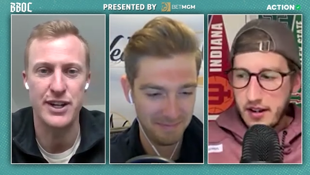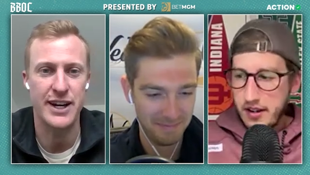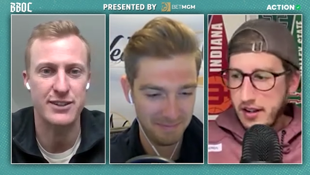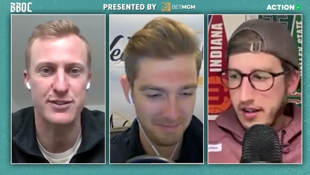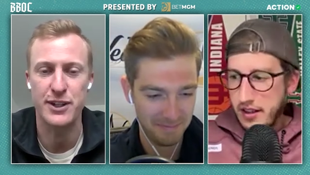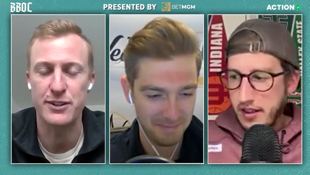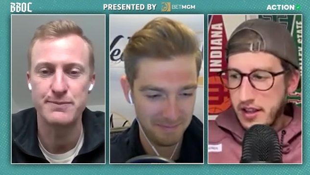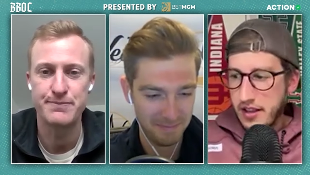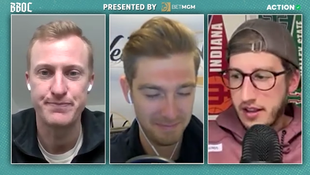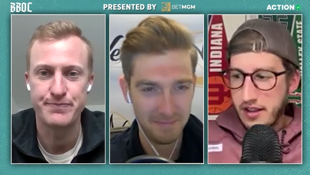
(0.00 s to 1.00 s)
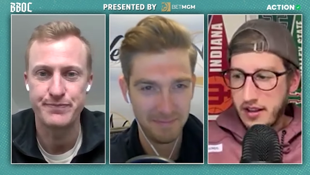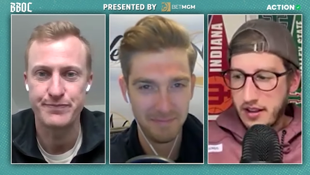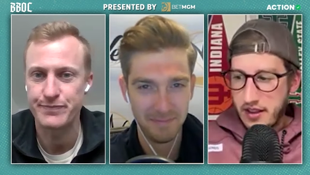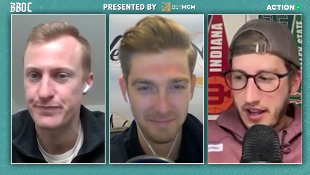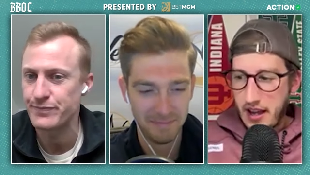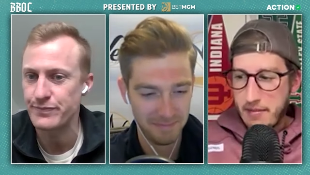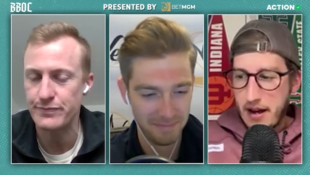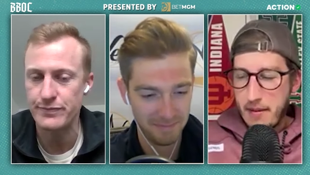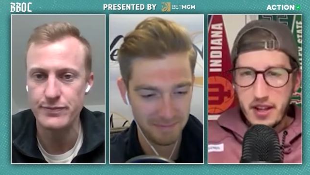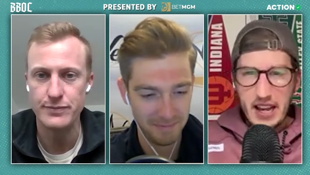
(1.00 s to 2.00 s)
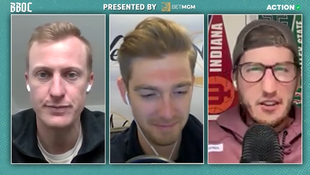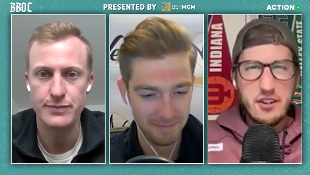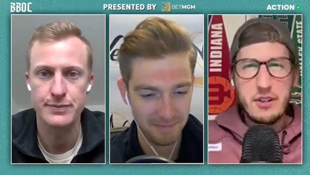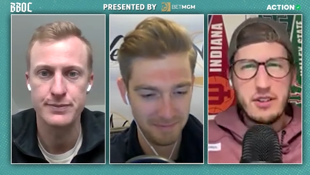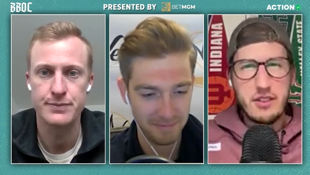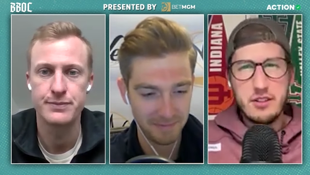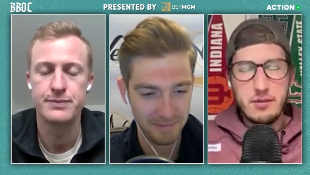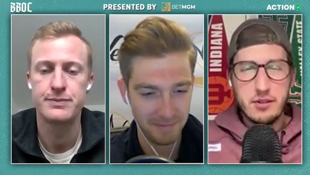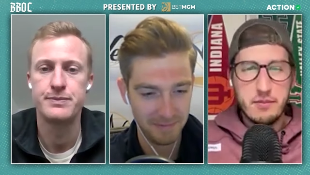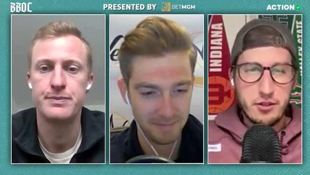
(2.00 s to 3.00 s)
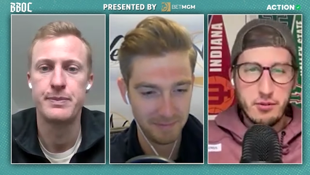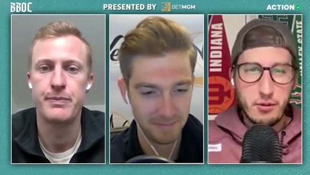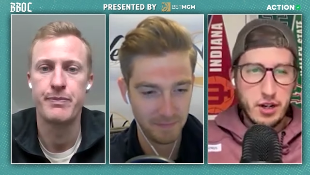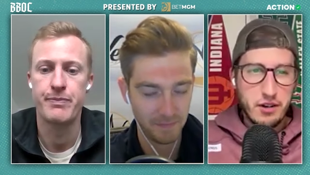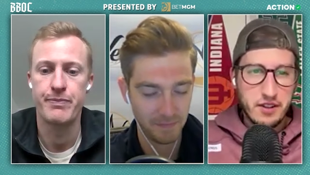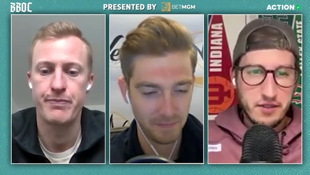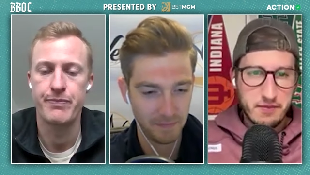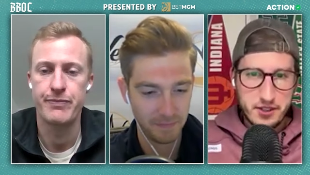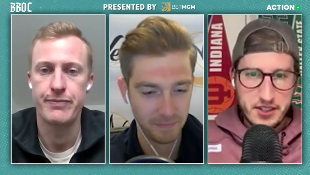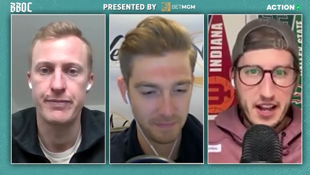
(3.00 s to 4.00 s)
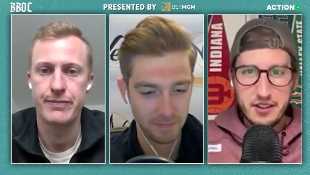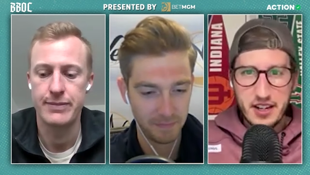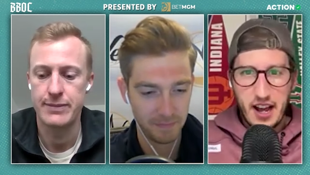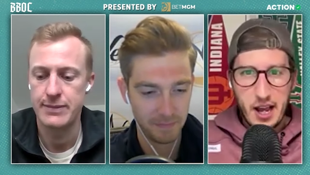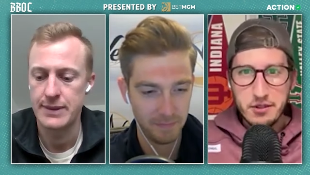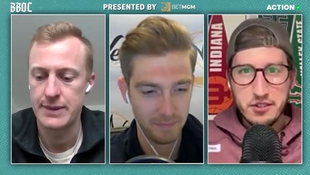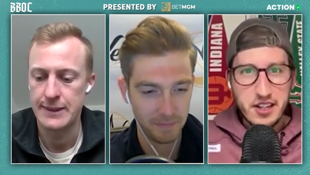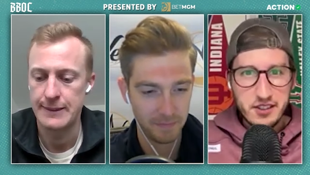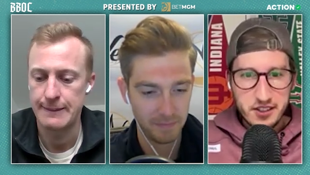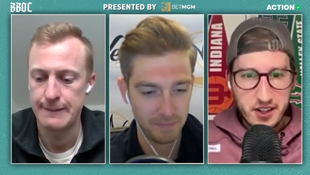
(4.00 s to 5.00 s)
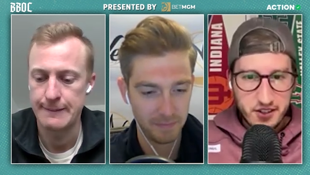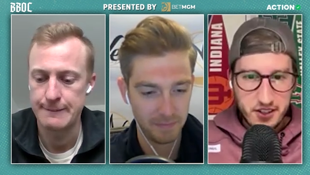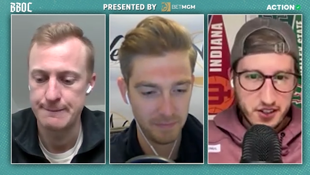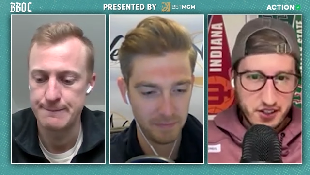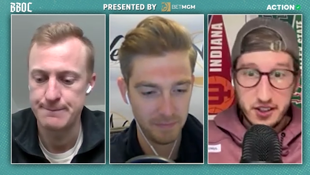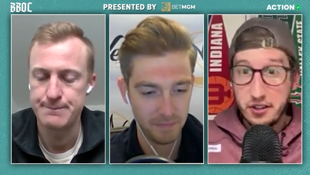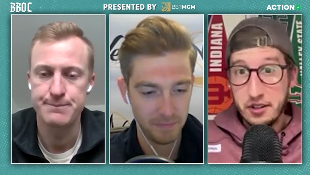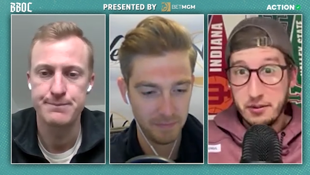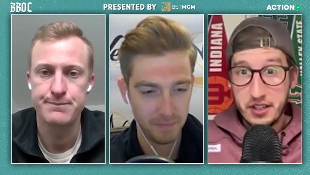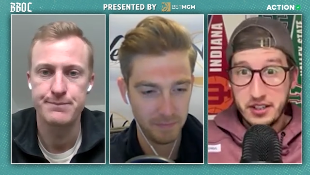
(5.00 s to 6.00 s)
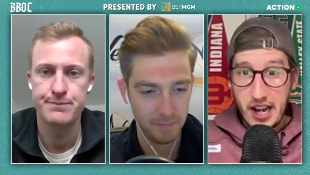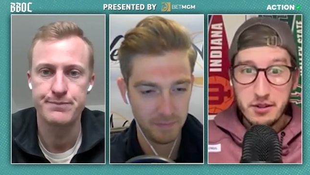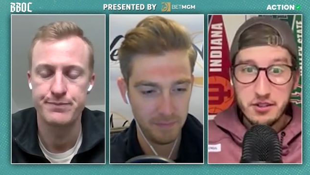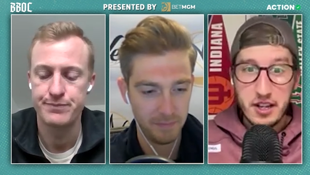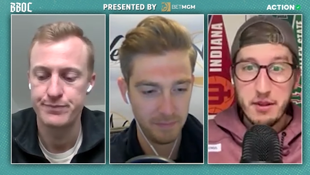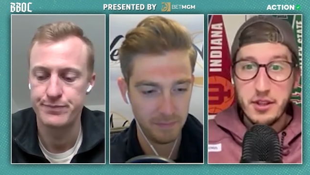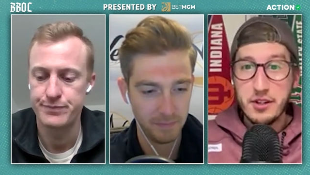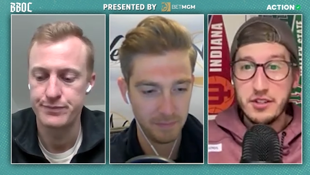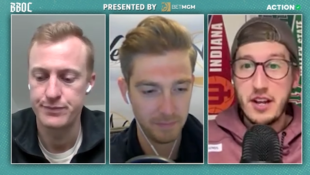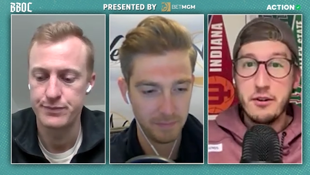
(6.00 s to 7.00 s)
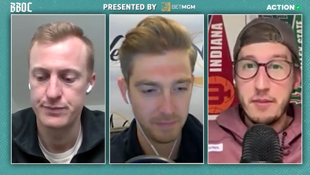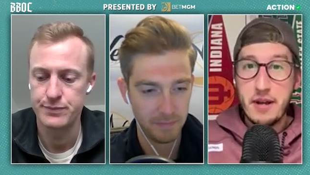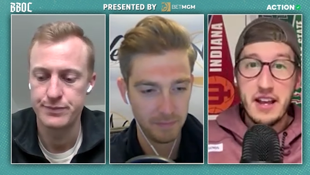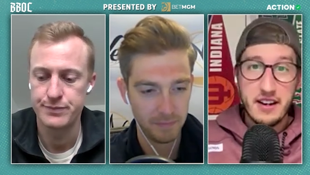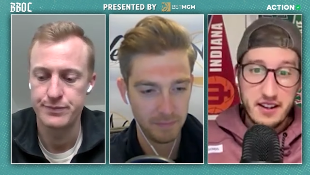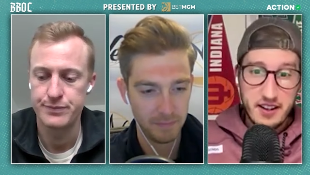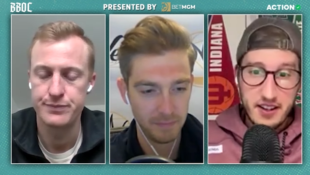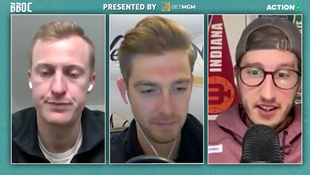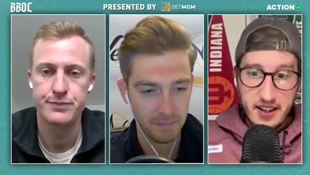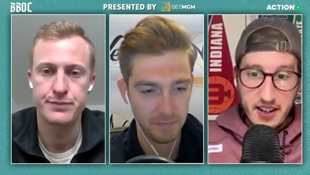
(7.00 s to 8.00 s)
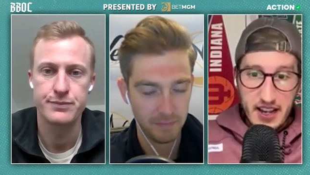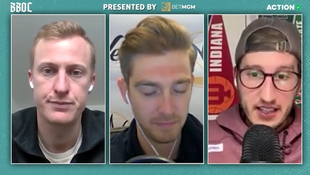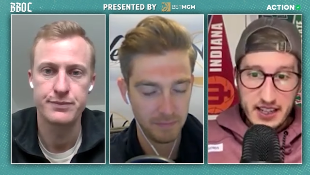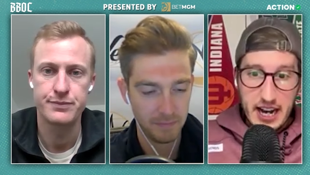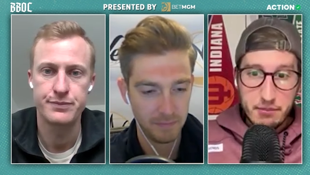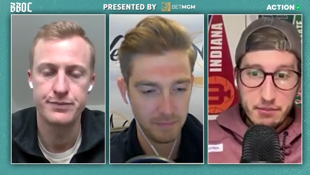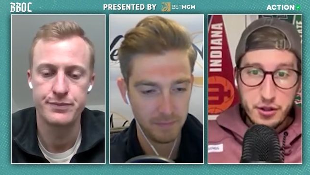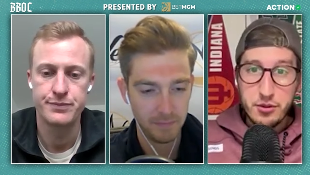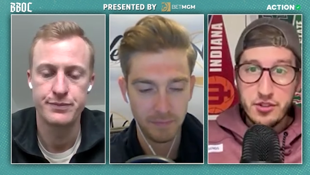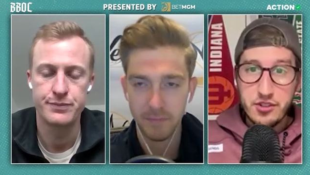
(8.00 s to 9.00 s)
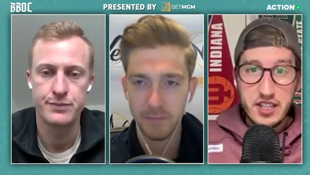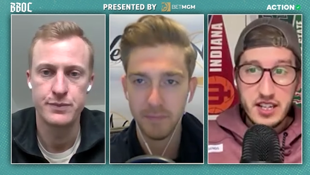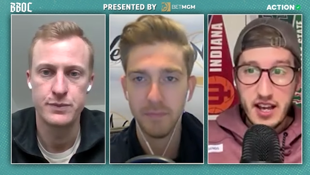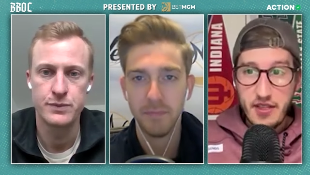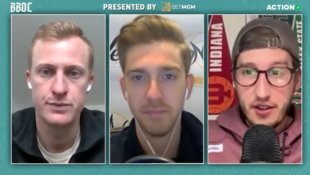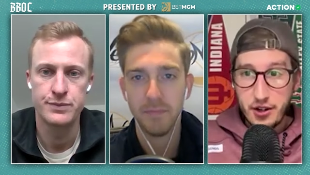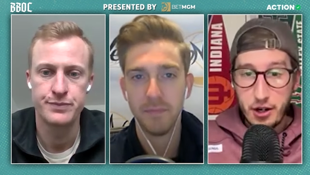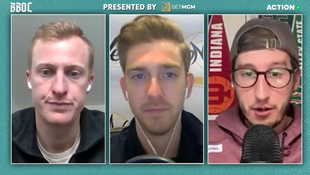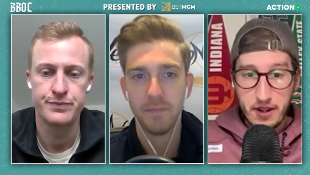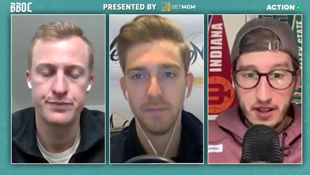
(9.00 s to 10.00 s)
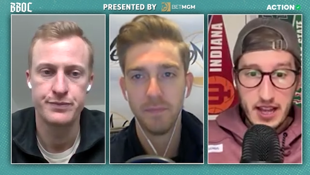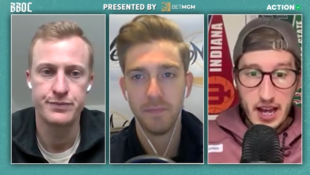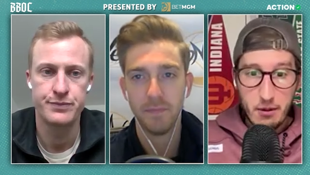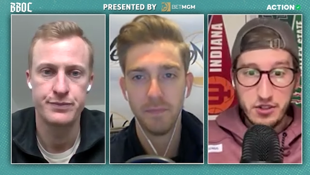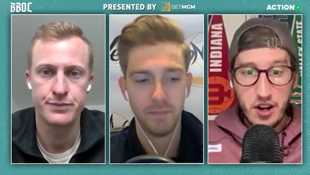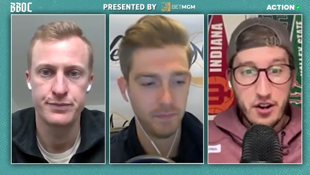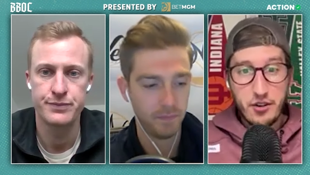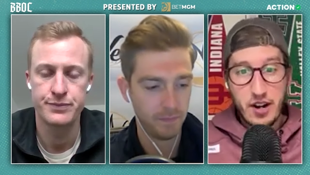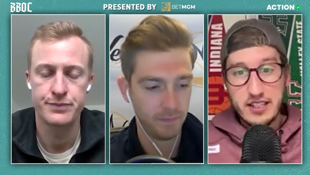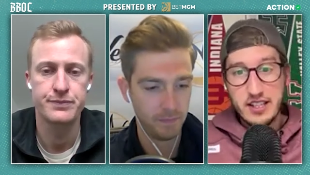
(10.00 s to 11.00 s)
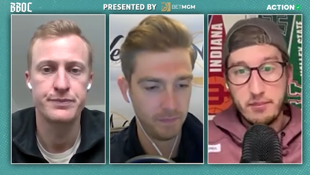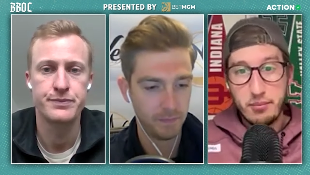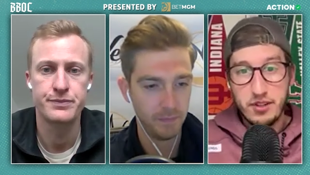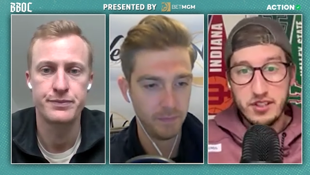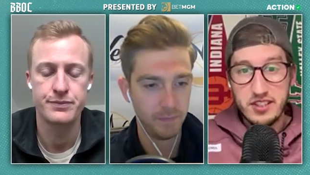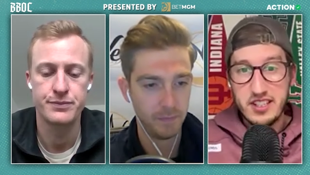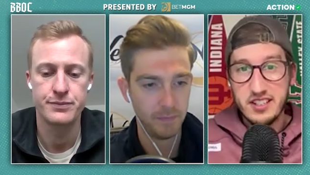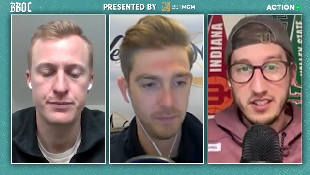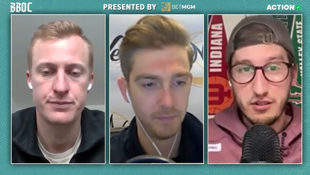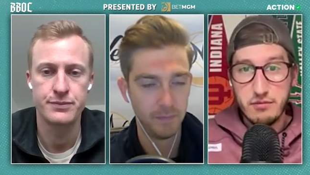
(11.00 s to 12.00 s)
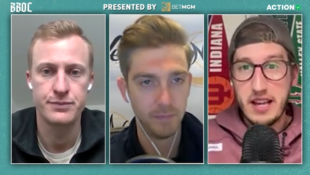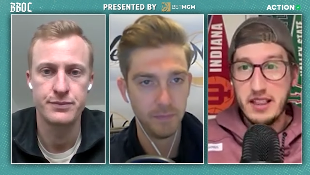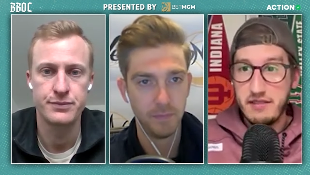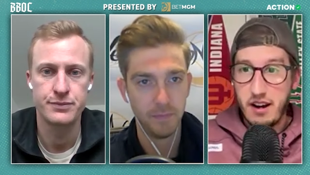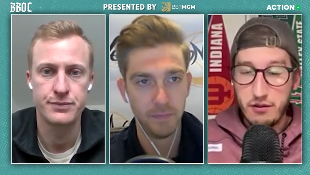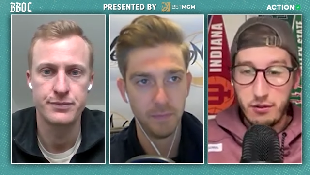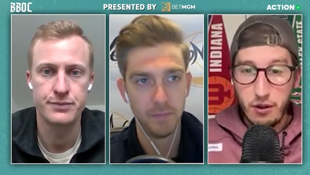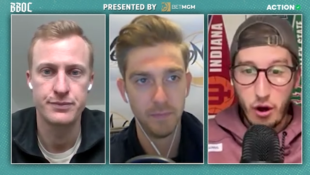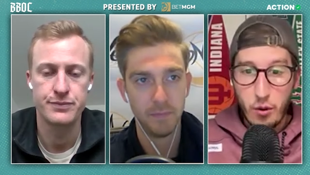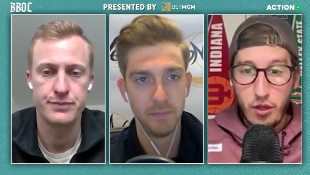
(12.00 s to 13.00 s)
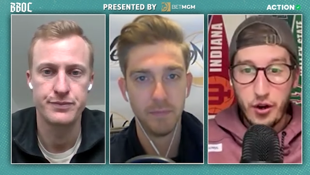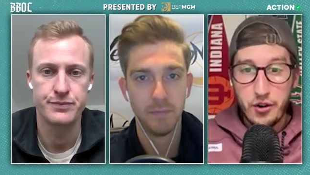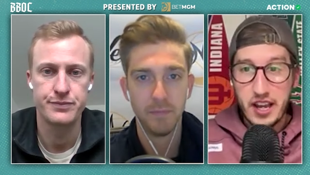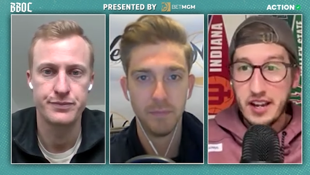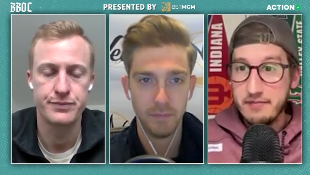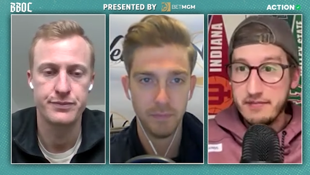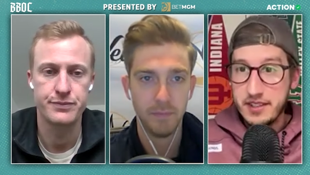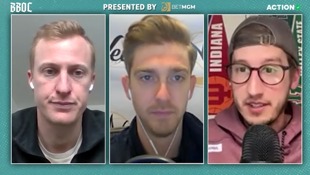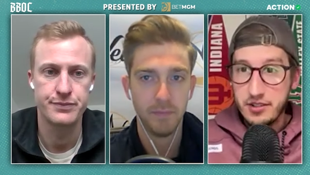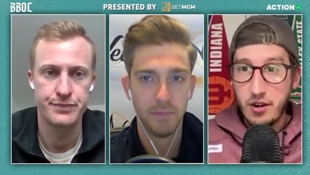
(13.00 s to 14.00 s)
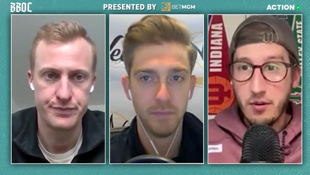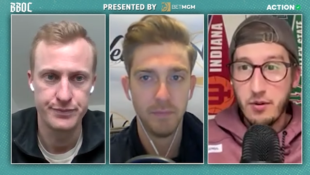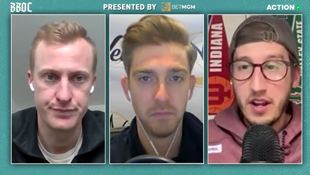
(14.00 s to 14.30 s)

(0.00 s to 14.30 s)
Speaker 1: in Knoxville. The,
Speaker 2: the KenPom thing. I should be. This was a much more relevant stat in Iowa State's discussion because it's literally related to Iowa State. But there has never been a top two seed in the tournament that was unranked in the preseason to make the Final Four. Zero oh and thirty eight. So